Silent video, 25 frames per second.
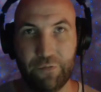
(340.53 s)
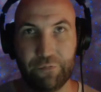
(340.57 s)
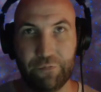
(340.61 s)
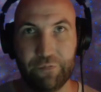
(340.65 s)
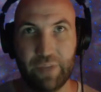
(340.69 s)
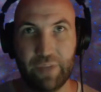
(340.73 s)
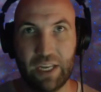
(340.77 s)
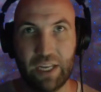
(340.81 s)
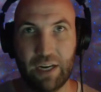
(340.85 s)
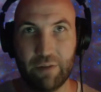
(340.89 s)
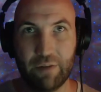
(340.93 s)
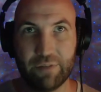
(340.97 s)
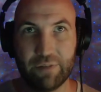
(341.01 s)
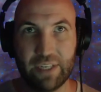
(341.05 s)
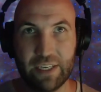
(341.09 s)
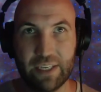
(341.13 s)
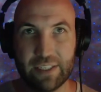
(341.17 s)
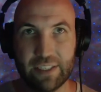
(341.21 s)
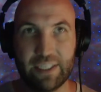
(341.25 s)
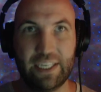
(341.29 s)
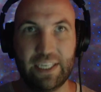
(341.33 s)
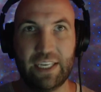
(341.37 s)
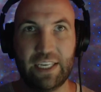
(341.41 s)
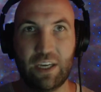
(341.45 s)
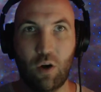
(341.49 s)
if
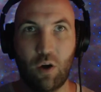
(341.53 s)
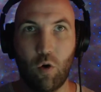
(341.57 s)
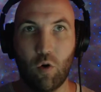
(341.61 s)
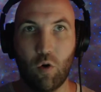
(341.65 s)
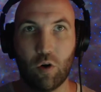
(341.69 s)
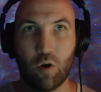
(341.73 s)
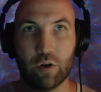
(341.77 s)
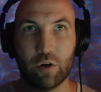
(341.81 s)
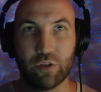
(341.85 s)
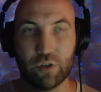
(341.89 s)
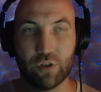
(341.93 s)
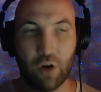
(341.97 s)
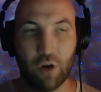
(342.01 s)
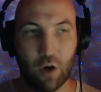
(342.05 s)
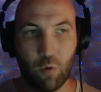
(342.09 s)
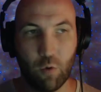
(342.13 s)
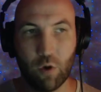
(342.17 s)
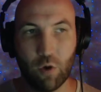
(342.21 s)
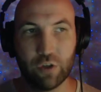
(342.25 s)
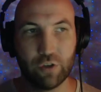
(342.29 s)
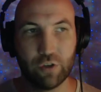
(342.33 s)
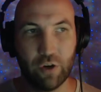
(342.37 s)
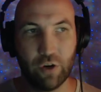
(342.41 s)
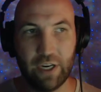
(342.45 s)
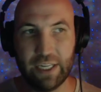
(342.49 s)
Disney or Star
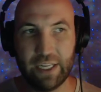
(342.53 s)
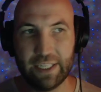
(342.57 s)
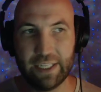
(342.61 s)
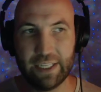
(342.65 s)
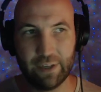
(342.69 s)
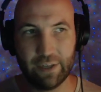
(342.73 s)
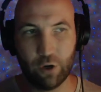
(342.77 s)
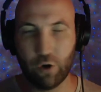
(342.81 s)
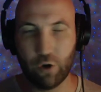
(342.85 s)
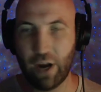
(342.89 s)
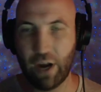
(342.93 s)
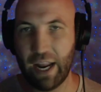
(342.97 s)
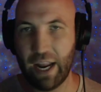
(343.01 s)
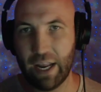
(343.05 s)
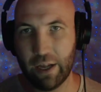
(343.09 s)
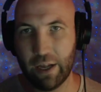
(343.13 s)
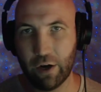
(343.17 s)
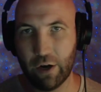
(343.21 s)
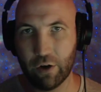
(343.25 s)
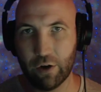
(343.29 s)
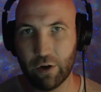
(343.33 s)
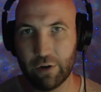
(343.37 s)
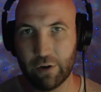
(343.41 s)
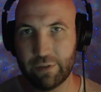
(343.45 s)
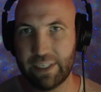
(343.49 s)
Wars or any of these,
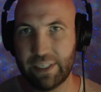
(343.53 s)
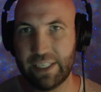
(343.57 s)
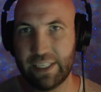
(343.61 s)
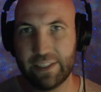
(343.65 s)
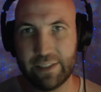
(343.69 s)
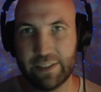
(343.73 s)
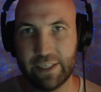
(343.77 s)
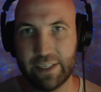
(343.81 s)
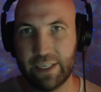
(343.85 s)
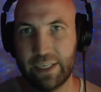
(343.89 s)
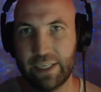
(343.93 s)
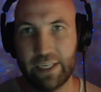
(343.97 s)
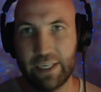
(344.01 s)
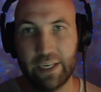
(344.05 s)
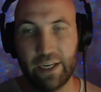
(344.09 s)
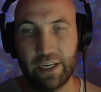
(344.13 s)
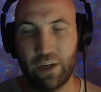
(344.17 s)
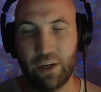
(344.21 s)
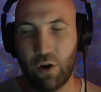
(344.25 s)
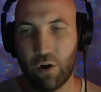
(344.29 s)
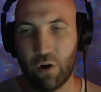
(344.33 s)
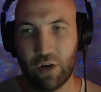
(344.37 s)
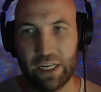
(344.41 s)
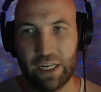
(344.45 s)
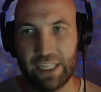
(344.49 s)
or DC
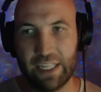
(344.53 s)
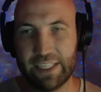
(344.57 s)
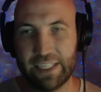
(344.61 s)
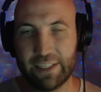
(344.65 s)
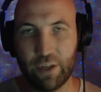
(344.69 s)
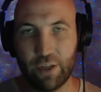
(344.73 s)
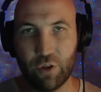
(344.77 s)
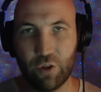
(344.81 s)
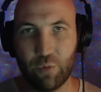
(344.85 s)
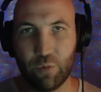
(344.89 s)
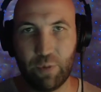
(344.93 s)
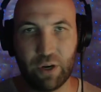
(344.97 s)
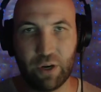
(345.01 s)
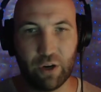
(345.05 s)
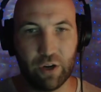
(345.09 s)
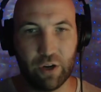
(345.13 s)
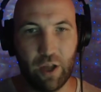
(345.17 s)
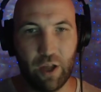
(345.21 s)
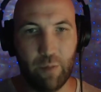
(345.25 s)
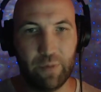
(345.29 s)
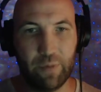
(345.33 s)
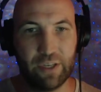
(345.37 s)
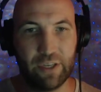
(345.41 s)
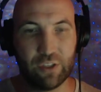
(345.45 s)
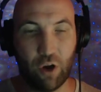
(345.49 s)
or any of these other bigger
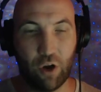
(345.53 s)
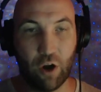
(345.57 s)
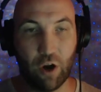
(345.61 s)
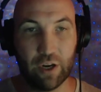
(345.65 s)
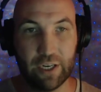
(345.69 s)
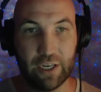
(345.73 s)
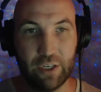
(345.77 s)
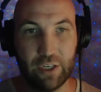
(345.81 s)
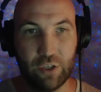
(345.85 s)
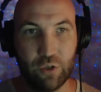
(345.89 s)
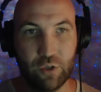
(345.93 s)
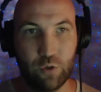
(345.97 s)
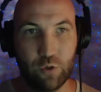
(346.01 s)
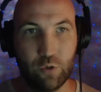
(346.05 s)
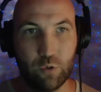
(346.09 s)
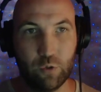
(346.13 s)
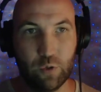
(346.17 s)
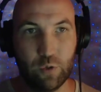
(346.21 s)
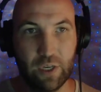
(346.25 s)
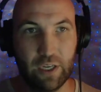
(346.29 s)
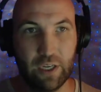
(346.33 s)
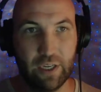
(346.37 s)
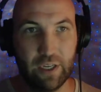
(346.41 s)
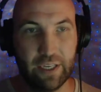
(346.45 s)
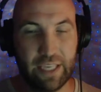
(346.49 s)
companies are going to do
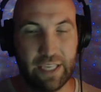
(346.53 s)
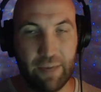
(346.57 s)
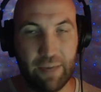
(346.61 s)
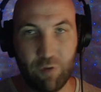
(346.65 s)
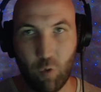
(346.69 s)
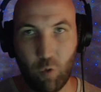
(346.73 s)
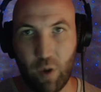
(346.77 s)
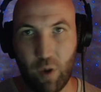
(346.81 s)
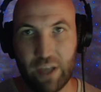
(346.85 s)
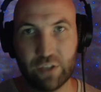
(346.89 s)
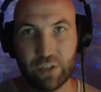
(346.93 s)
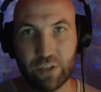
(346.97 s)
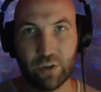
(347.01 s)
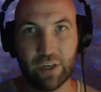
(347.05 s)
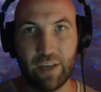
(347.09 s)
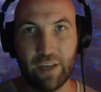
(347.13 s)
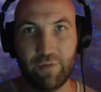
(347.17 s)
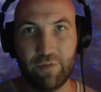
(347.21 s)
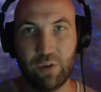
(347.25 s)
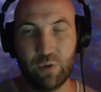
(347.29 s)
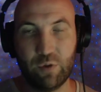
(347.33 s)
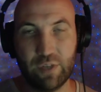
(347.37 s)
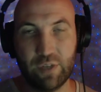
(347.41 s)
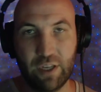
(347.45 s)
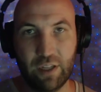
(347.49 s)
giveaways or give
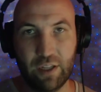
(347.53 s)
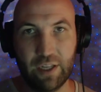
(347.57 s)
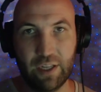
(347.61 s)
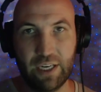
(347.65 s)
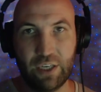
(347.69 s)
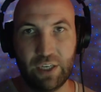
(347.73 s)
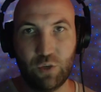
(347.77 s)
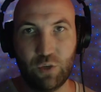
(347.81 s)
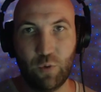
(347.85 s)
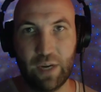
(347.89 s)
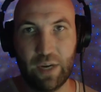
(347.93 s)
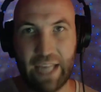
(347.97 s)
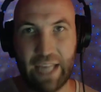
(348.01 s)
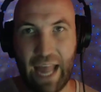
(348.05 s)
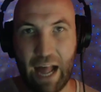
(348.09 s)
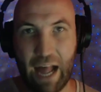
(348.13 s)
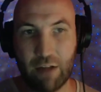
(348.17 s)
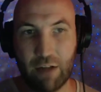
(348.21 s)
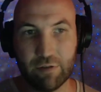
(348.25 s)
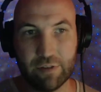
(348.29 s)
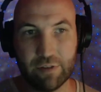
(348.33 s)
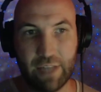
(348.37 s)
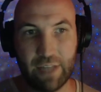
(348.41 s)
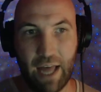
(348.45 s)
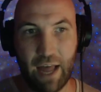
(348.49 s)
utility to
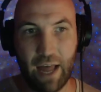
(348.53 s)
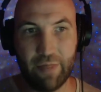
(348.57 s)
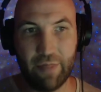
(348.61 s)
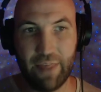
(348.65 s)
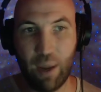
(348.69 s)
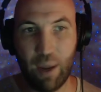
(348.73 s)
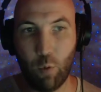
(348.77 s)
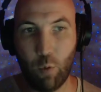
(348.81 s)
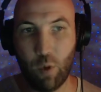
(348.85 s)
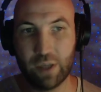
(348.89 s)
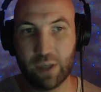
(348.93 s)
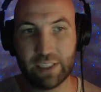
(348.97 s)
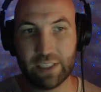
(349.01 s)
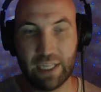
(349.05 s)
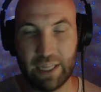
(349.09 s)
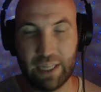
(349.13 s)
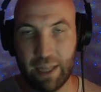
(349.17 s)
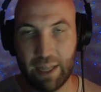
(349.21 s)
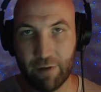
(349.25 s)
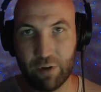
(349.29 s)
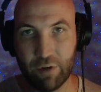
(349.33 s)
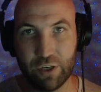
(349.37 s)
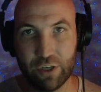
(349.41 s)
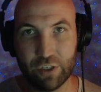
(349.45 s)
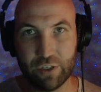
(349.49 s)
accounts that they want to
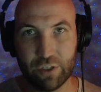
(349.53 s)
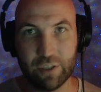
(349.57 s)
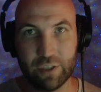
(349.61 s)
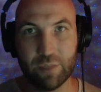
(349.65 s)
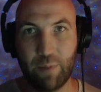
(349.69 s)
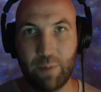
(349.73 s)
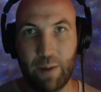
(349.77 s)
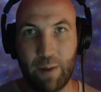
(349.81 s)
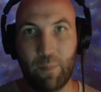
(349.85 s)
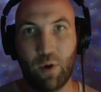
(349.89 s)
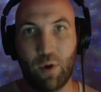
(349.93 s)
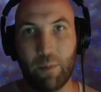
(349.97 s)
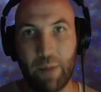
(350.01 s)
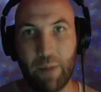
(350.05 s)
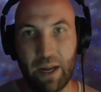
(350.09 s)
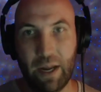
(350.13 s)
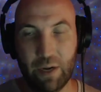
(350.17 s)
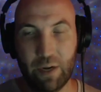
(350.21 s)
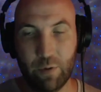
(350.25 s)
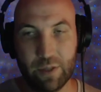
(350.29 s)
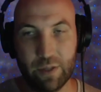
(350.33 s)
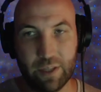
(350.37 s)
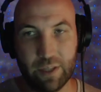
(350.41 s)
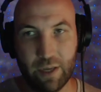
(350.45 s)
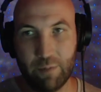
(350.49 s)
leverage to spend more money
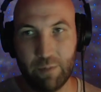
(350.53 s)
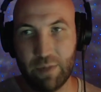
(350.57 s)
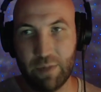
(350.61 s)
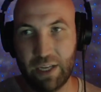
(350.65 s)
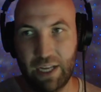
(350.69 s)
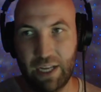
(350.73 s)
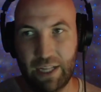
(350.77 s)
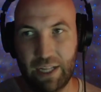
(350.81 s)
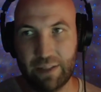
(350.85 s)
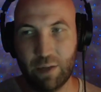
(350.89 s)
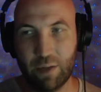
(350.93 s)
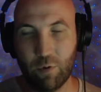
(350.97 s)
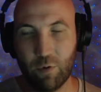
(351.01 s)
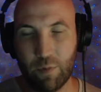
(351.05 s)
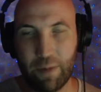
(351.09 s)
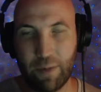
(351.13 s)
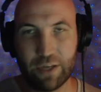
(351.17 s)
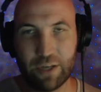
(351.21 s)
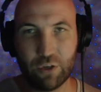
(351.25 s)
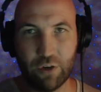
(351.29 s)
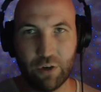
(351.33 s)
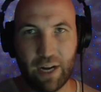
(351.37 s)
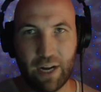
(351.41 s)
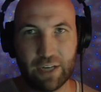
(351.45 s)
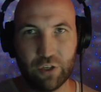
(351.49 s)
with them, they want to make
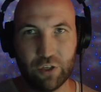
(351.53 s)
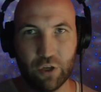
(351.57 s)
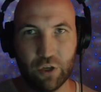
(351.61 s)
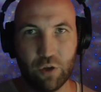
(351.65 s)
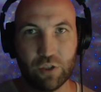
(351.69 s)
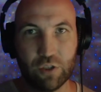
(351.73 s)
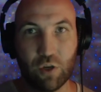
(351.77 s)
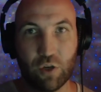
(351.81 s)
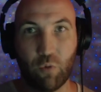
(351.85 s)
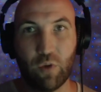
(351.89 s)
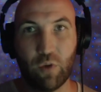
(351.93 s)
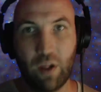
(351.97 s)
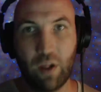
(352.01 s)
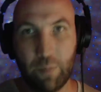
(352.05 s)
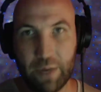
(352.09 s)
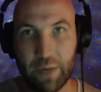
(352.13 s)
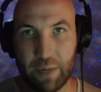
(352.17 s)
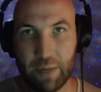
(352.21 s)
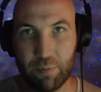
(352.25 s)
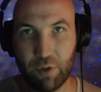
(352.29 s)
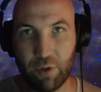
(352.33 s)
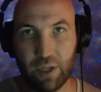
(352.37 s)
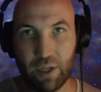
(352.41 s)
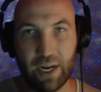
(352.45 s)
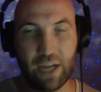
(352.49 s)
sure it actually goes to real
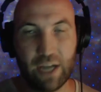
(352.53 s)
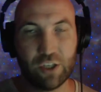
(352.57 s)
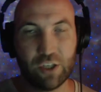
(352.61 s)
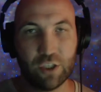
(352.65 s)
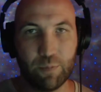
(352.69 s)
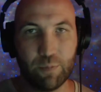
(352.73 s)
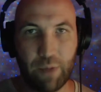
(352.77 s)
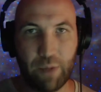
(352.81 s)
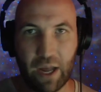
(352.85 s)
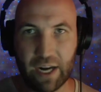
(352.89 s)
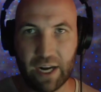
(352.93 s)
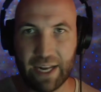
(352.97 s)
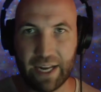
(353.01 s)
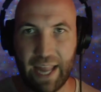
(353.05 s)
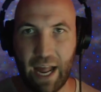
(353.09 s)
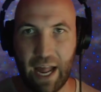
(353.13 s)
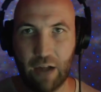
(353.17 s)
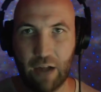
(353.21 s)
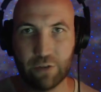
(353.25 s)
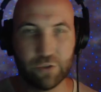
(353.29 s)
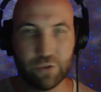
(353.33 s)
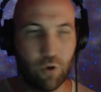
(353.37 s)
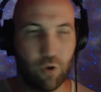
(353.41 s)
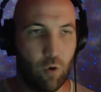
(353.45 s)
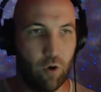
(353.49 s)
people and not just bot
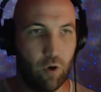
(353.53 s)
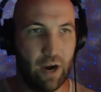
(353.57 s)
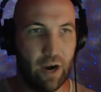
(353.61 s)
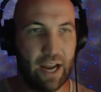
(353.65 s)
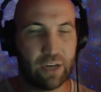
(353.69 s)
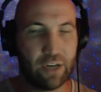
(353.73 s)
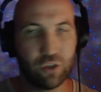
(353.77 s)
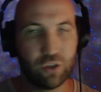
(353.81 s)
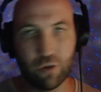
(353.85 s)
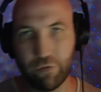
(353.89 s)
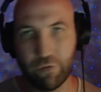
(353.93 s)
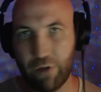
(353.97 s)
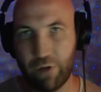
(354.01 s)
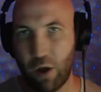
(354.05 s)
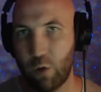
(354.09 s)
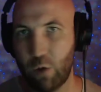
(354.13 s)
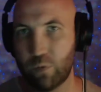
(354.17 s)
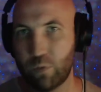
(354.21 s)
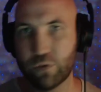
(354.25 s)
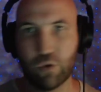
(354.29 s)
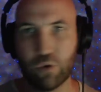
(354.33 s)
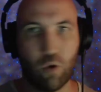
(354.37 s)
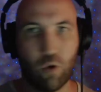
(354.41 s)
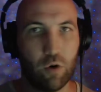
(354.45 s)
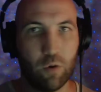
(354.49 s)
accounts or extra
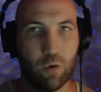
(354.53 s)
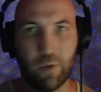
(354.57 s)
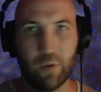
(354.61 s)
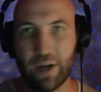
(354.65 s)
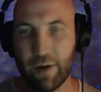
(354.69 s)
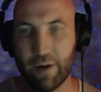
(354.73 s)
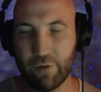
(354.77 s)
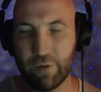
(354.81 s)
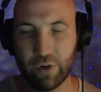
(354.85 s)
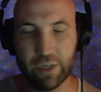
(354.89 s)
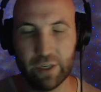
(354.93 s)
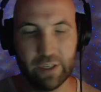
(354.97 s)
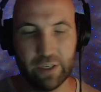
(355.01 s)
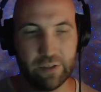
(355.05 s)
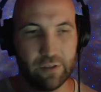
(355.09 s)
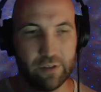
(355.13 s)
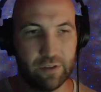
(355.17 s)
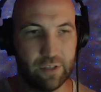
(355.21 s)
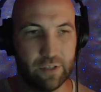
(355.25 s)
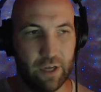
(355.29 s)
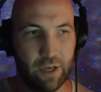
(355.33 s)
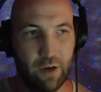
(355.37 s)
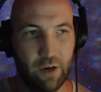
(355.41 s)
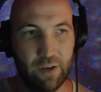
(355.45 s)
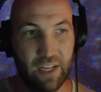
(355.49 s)
phones or whatever it is.
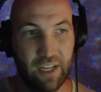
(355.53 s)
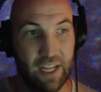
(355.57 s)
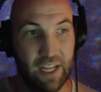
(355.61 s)
So